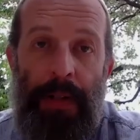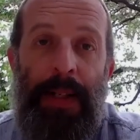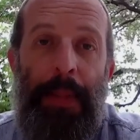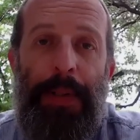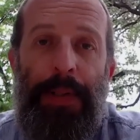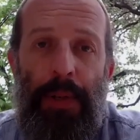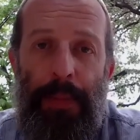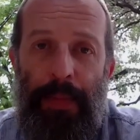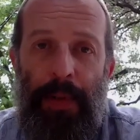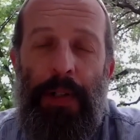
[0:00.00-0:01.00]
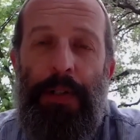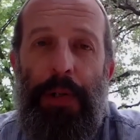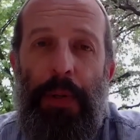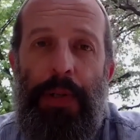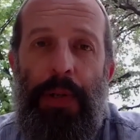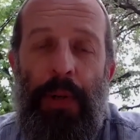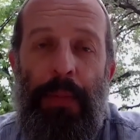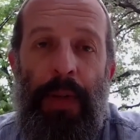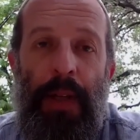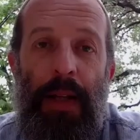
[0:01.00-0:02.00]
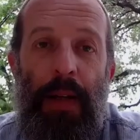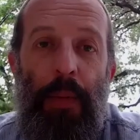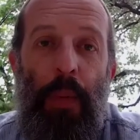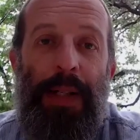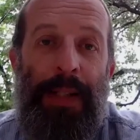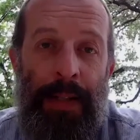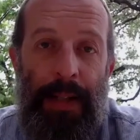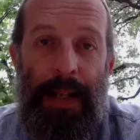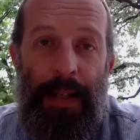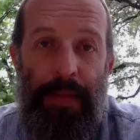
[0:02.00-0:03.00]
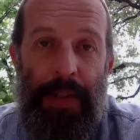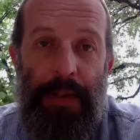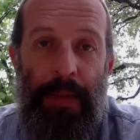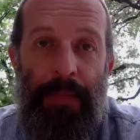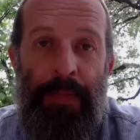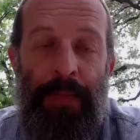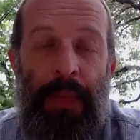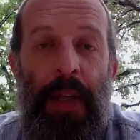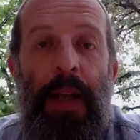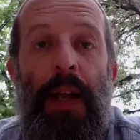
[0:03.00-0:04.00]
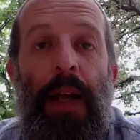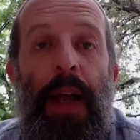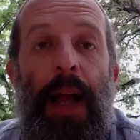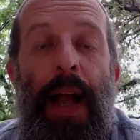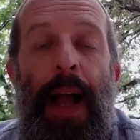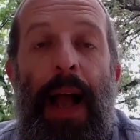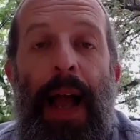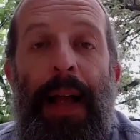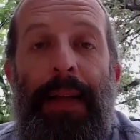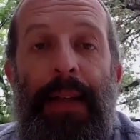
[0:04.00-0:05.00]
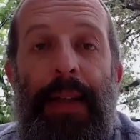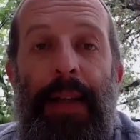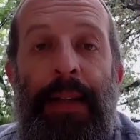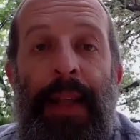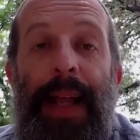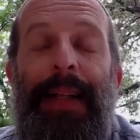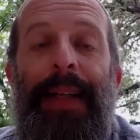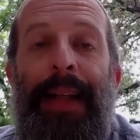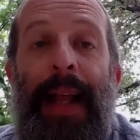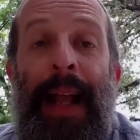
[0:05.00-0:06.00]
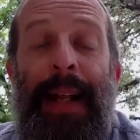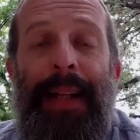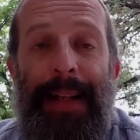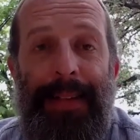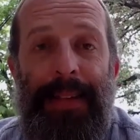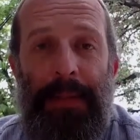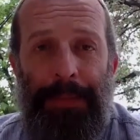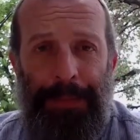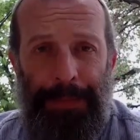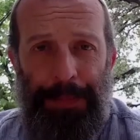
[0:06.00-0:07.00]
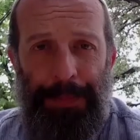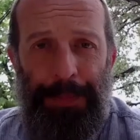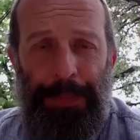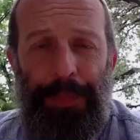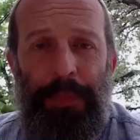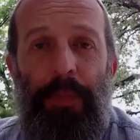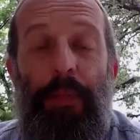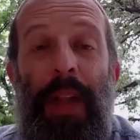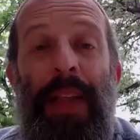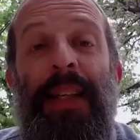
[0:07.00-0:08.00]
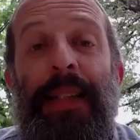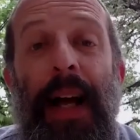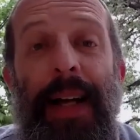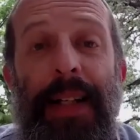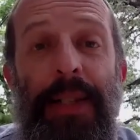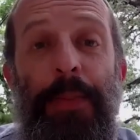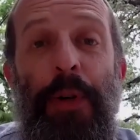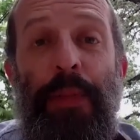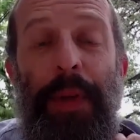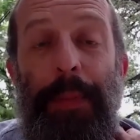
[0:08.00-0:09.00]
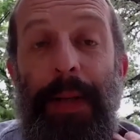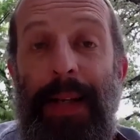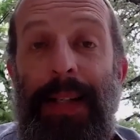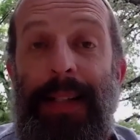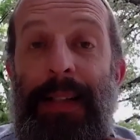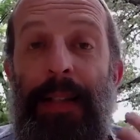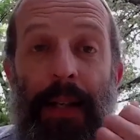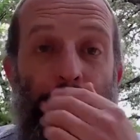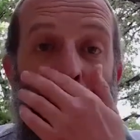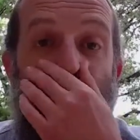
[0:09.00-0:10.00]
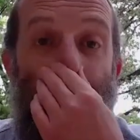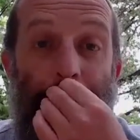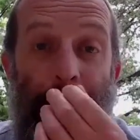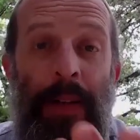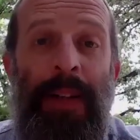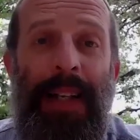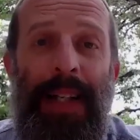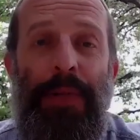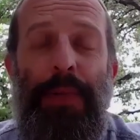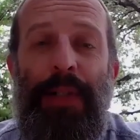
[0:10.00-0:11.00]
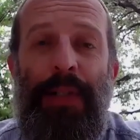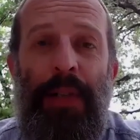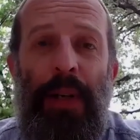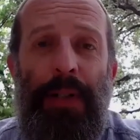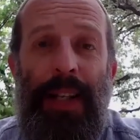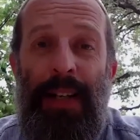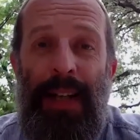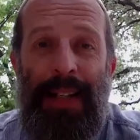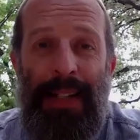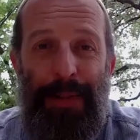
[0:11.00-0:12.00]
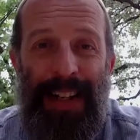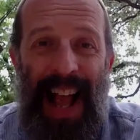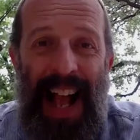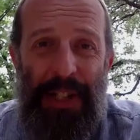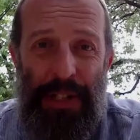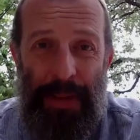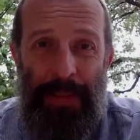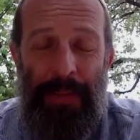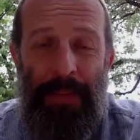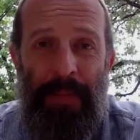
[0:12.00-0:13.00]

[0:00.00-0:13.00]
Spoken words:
deepest home, our truest home, was in the land of Israel. And in the 1880s, the Zionist movement begins primarily as a result and as a reaction